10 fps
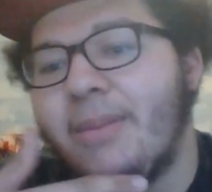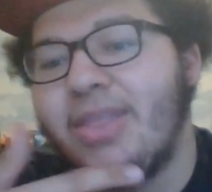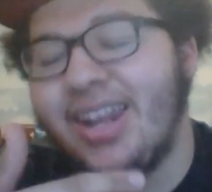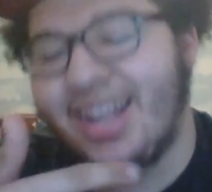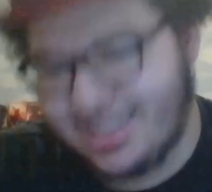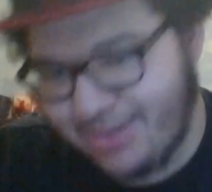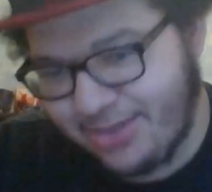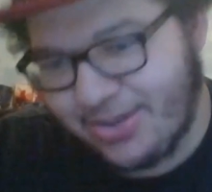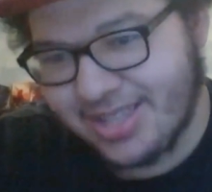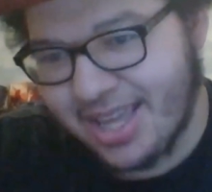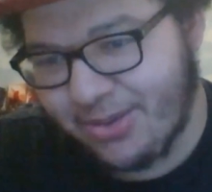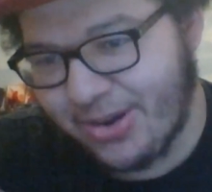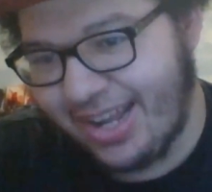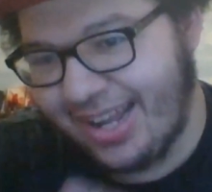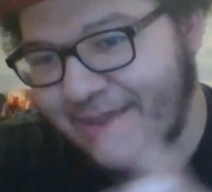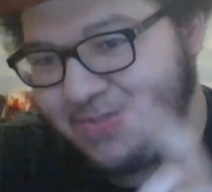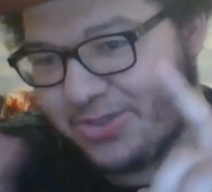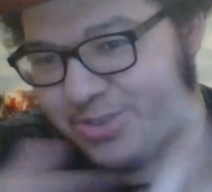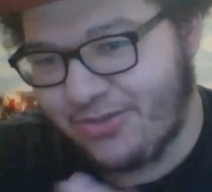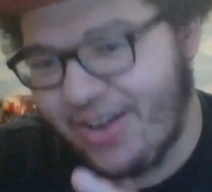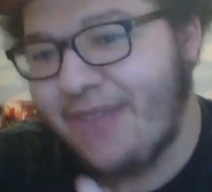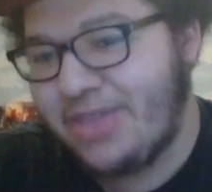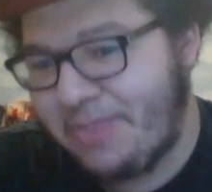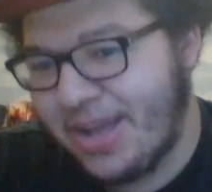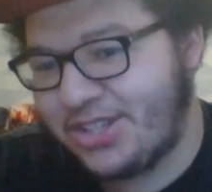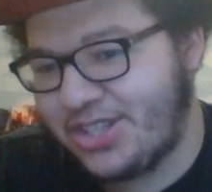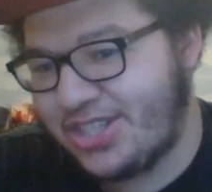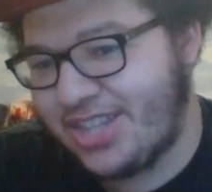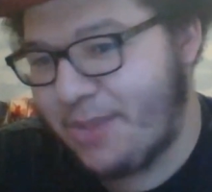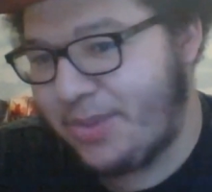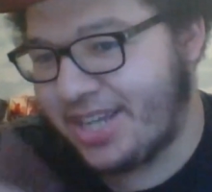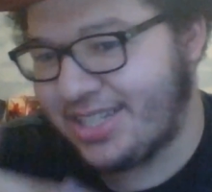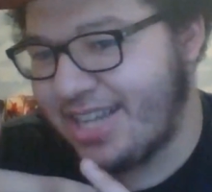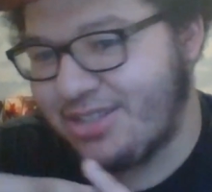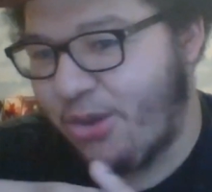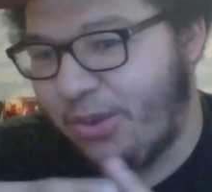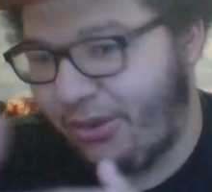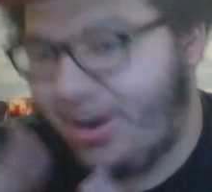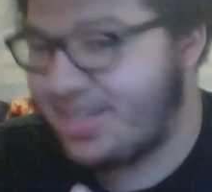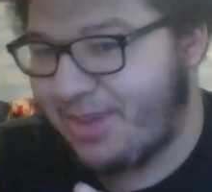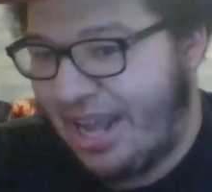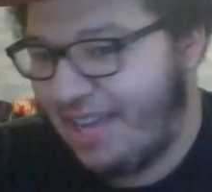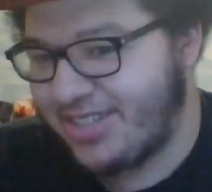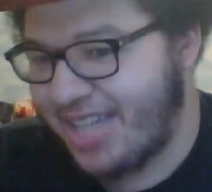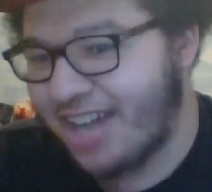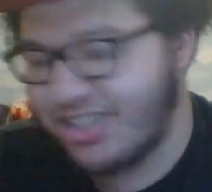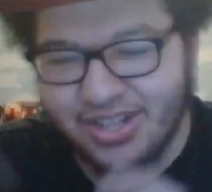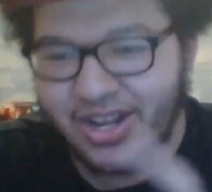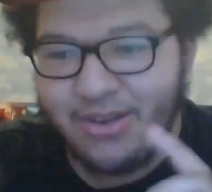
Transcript: But then he gets some other ones like where he survived the penance stare because he has no regrets about any of his actions.